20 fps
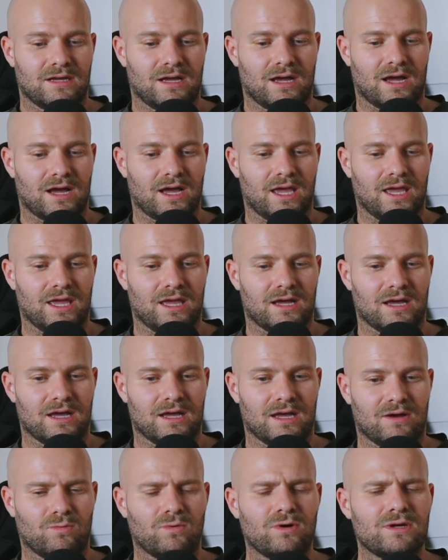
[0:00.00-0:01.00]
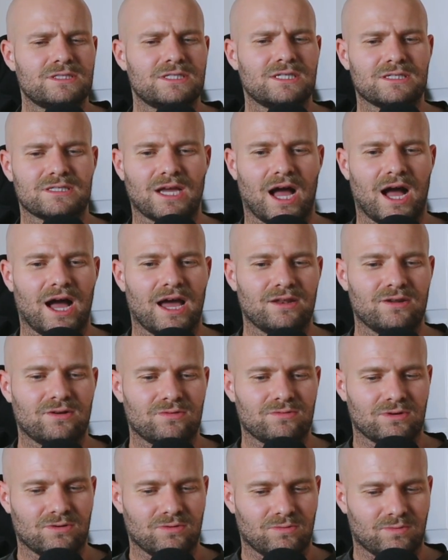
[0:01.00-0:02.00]
well, it's just I
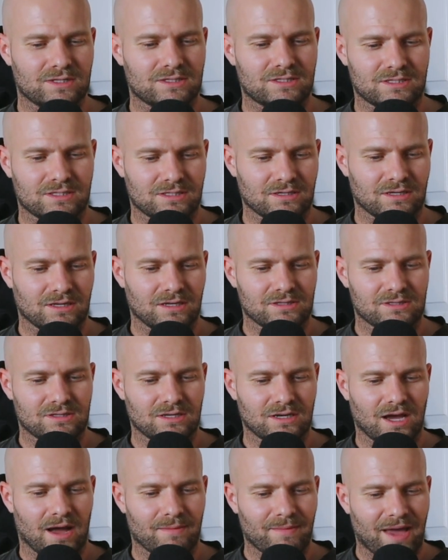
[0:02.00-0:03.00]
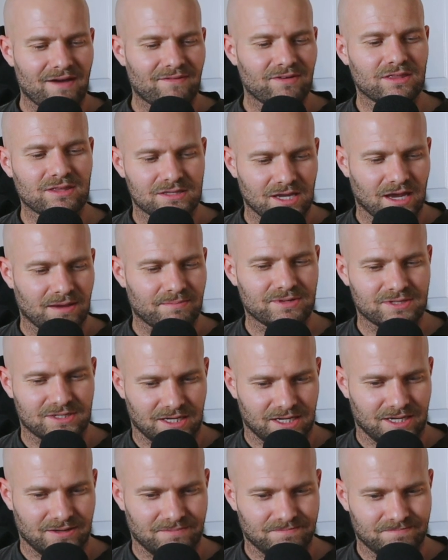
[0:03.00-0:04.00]
don't know what's. I'm having the type of
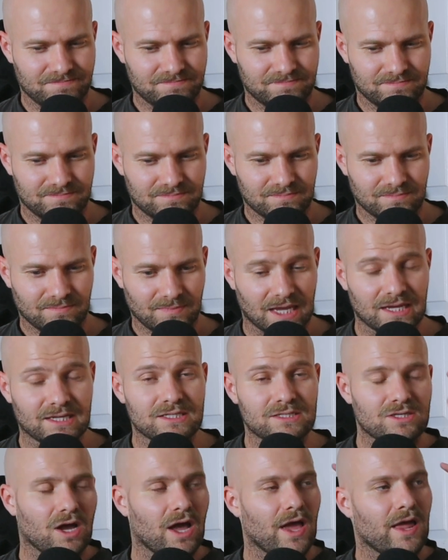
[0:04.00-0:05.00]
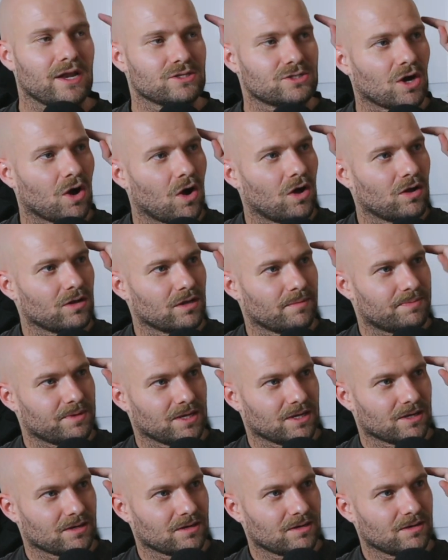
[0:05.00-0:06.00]
day and it's all up
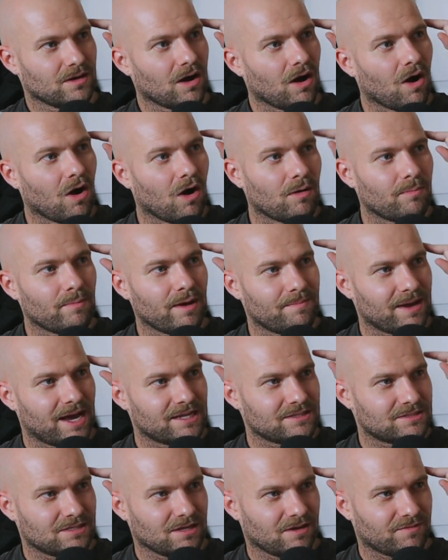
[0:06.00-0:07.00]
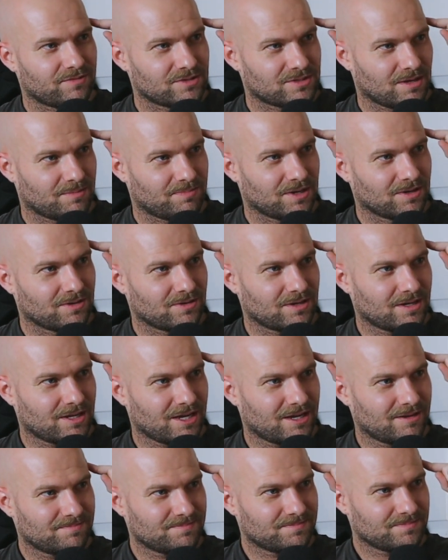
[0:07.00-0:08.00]
here. All my bad stuff is up here today.